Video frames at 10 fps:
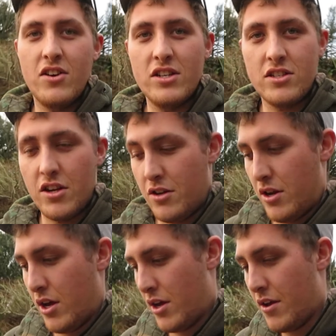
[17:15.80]
guys, so
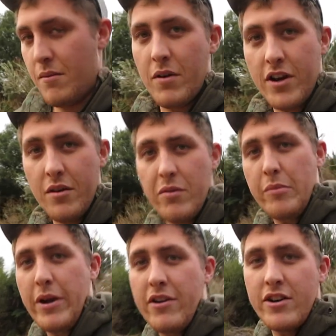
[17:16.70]
my
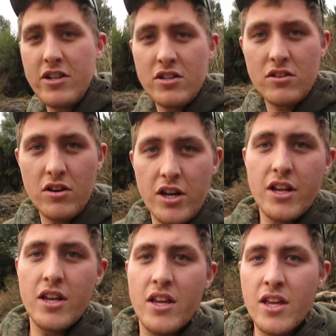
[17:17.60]
GoPro battery just died.